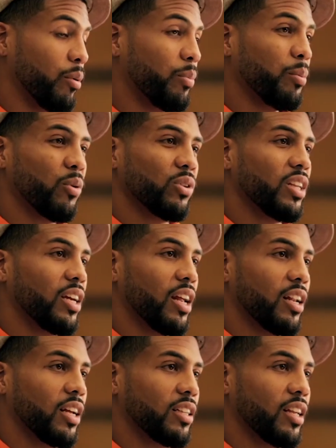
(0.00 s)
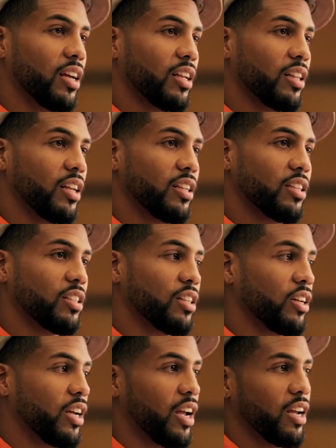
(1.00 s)
But people don't think at it like that. They just
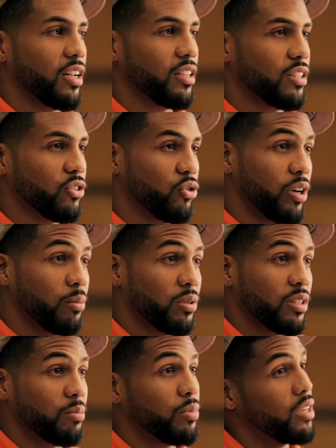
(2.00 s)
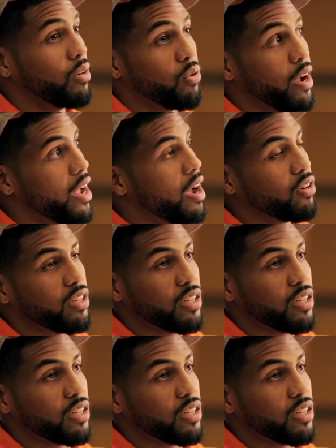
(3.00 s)
look at dreams as being way out